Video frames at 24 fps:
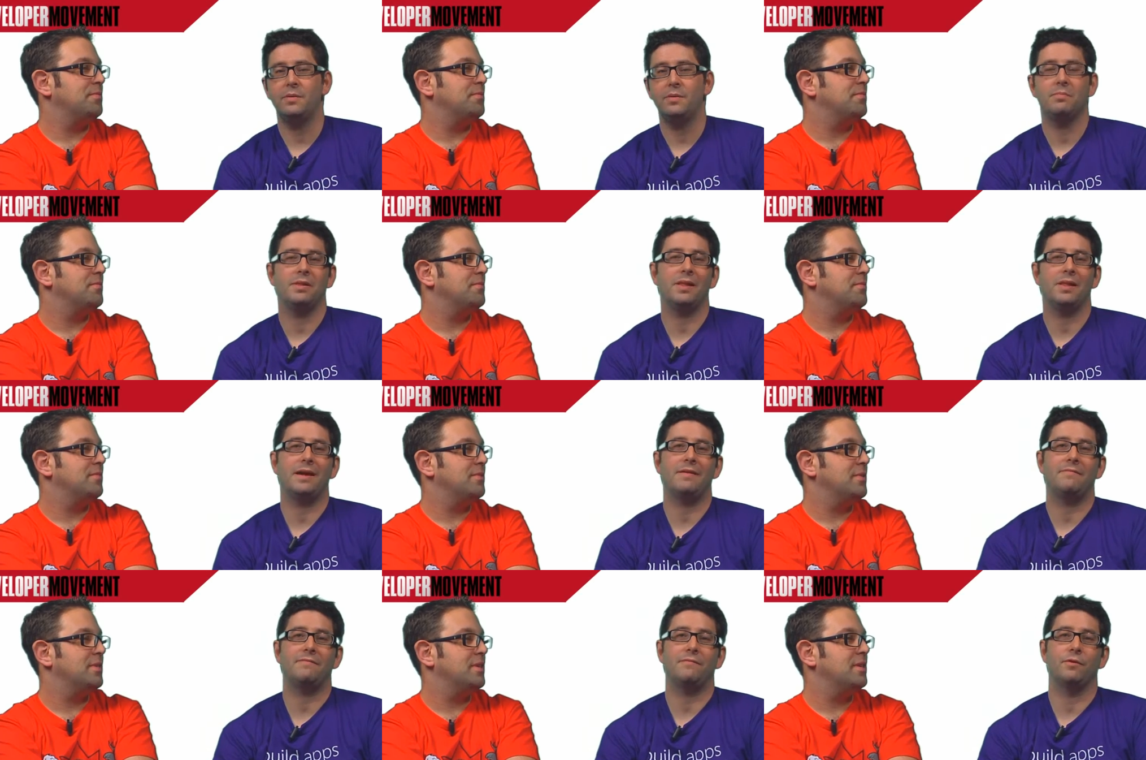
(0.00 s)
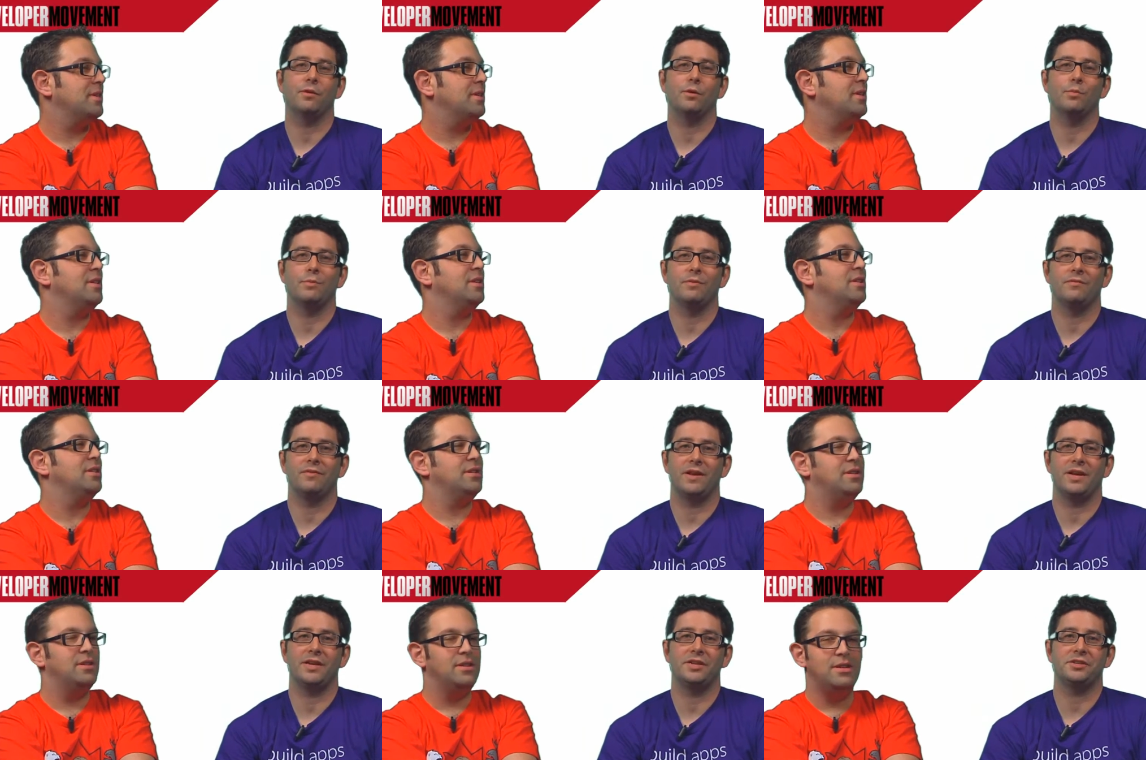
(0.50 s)
Speaker 1: and Platform
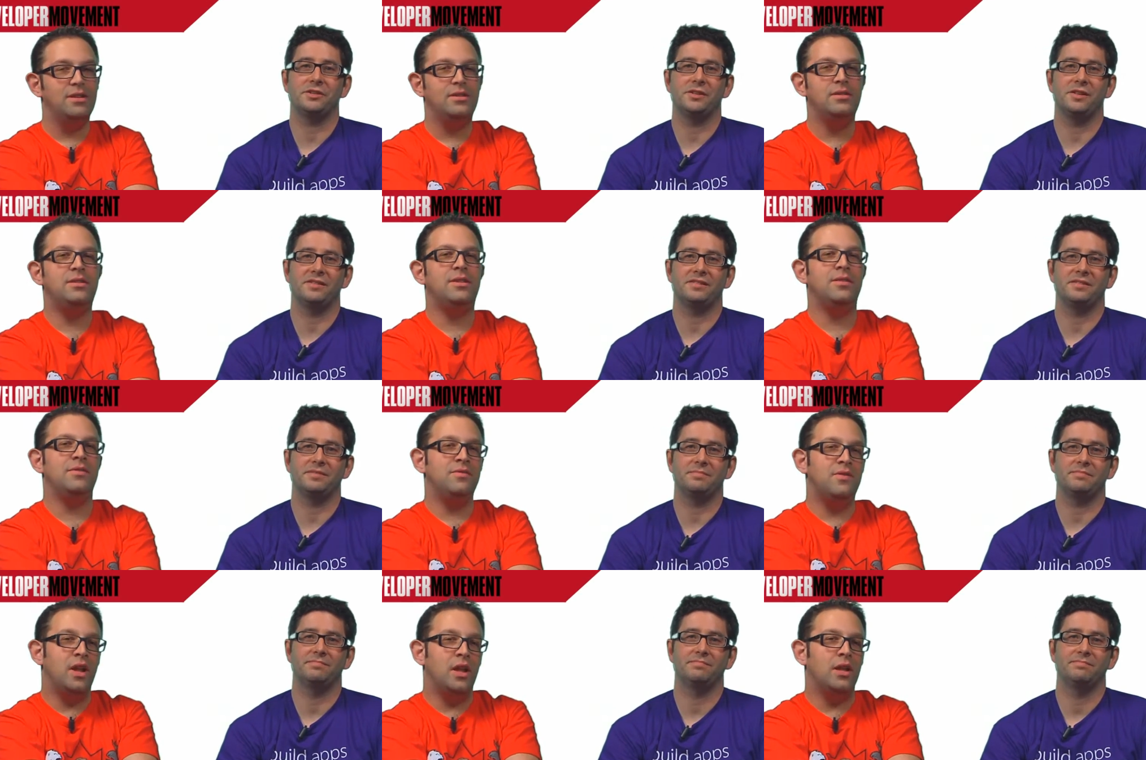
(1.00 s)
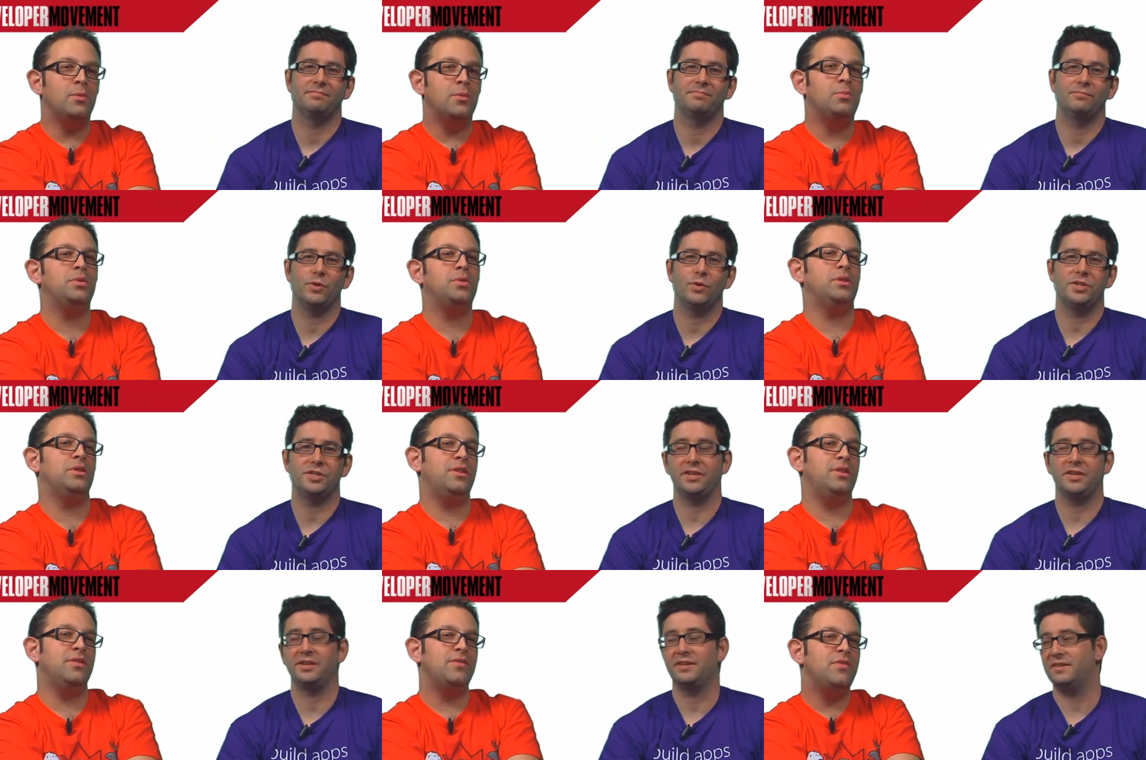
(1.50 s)
Evangelism, developer,
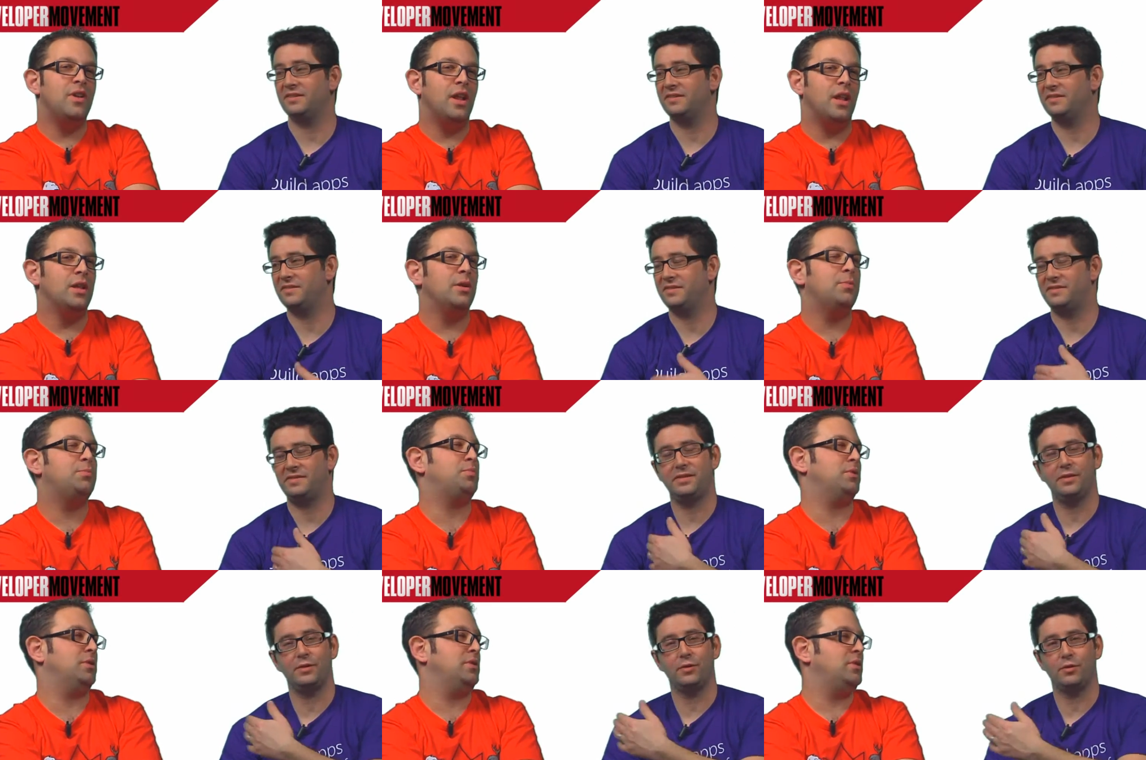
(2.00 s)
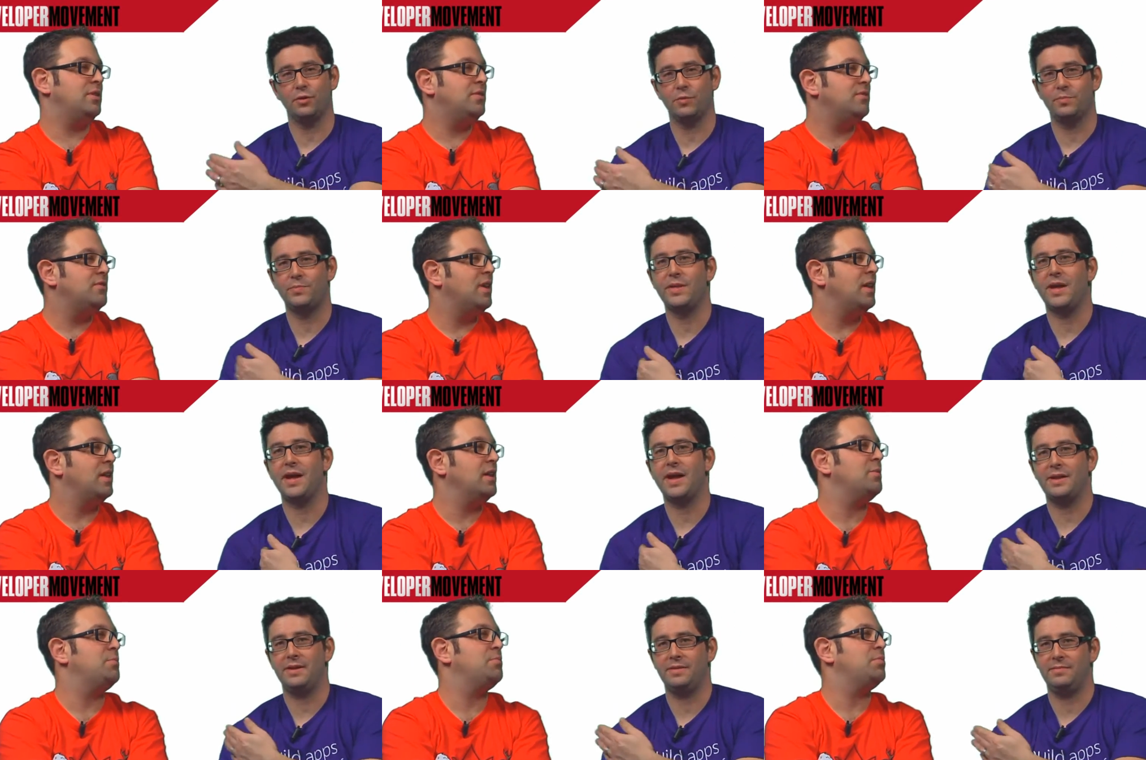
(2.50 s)
which developer, is the group
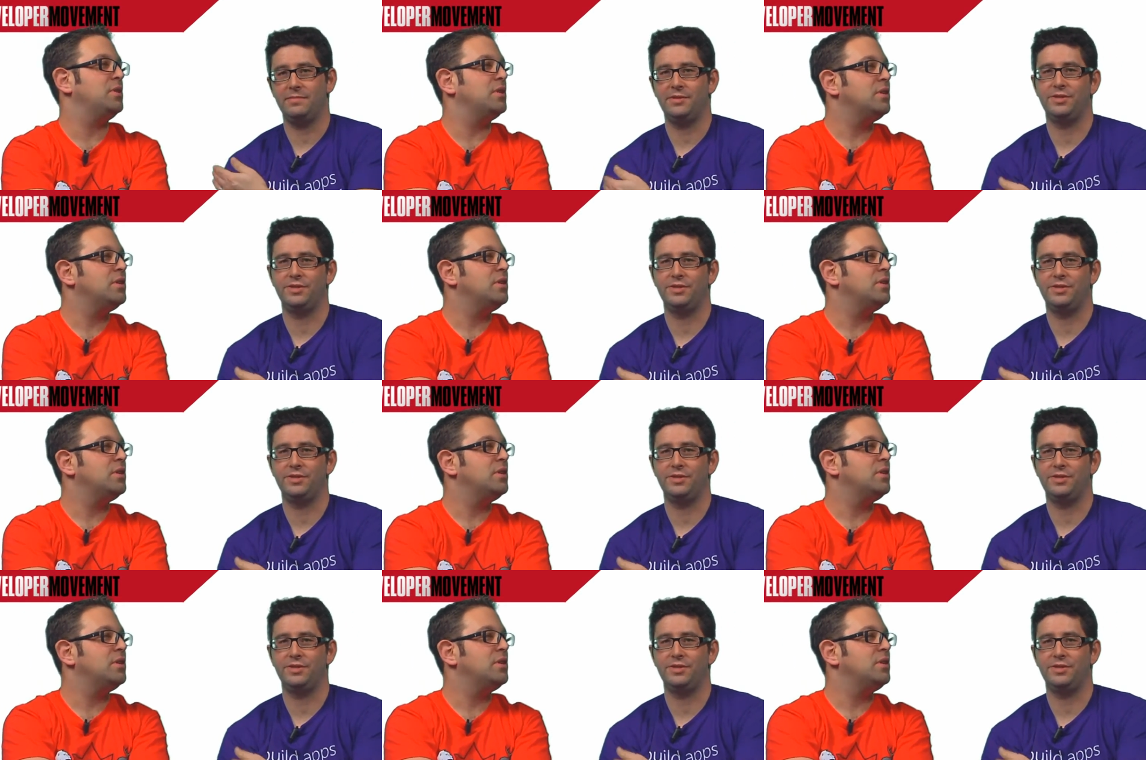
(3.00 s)
developer.